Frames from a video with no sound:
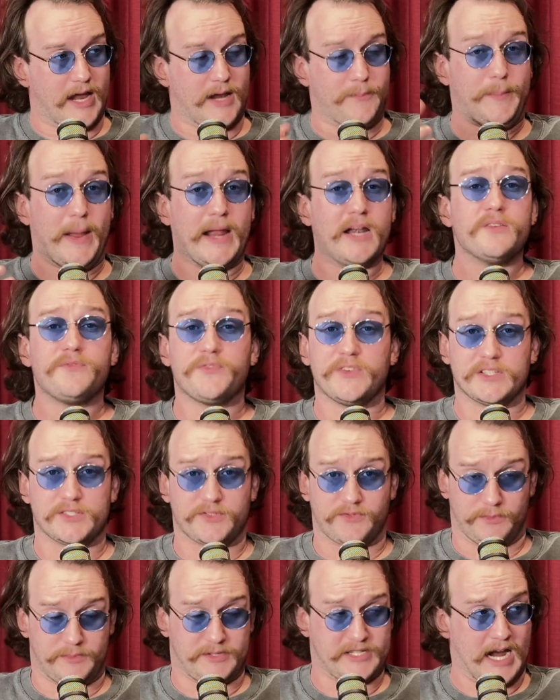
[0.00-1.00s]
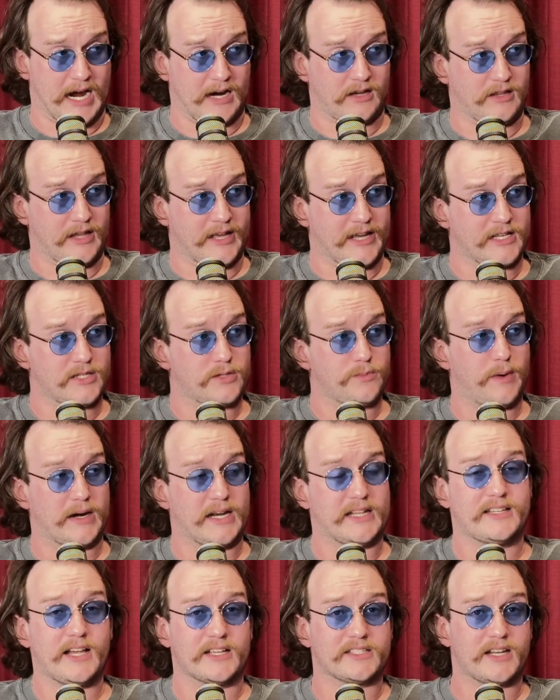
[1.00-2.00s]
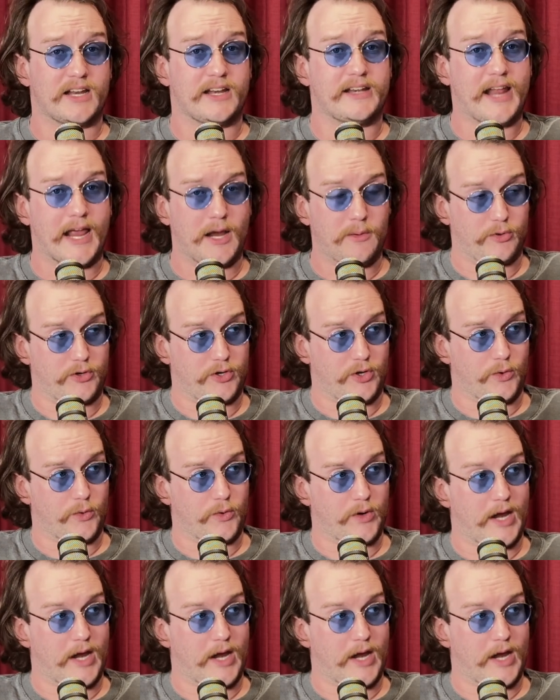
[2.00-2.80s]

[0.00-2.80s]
It benefits from sack lands, but it doesn't enable you.